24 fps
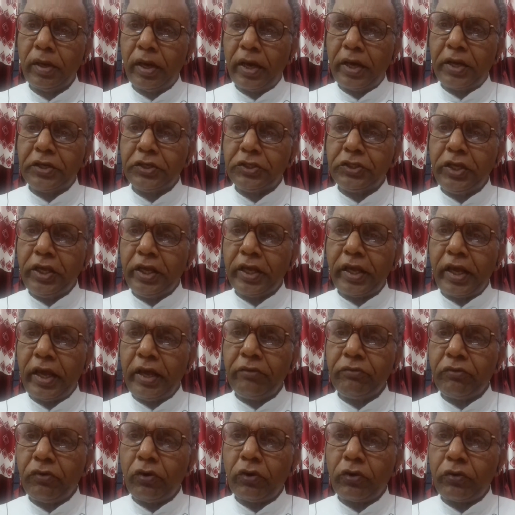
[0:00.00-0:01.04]
And she
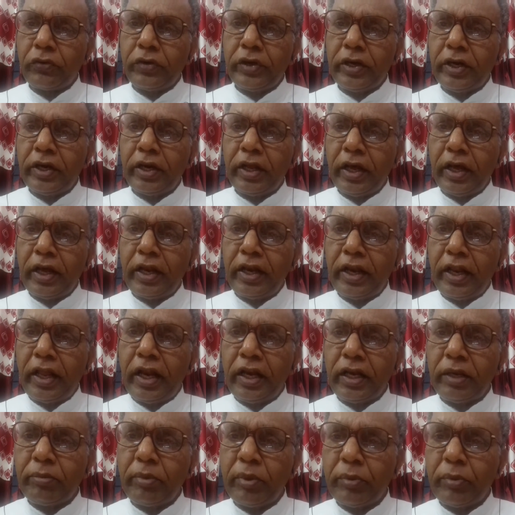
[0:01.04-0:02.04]
came forward and knelt